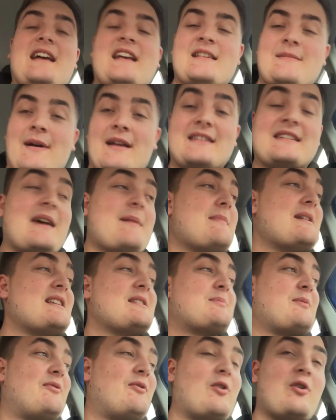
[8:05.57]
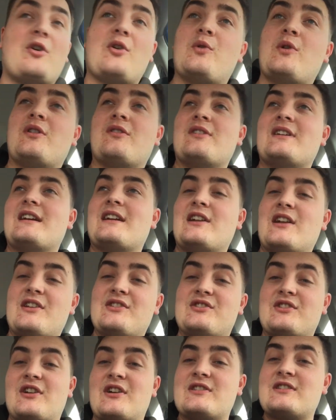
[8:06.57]
is about 10 minutes before we were eating
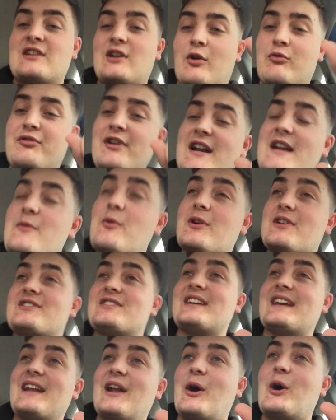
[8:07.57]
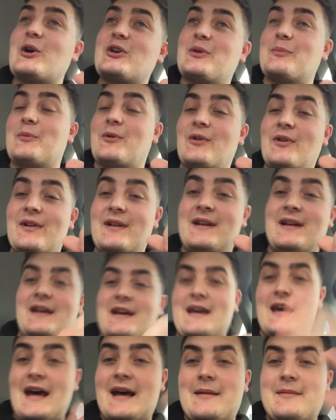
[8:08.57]
lunch, and I said, I really want to see an argument,
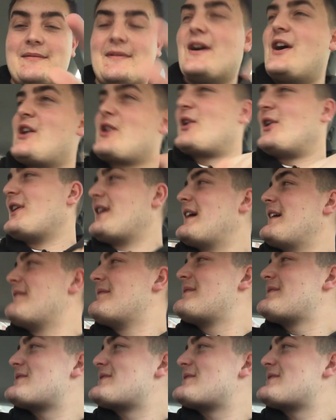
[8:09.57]
and I got it.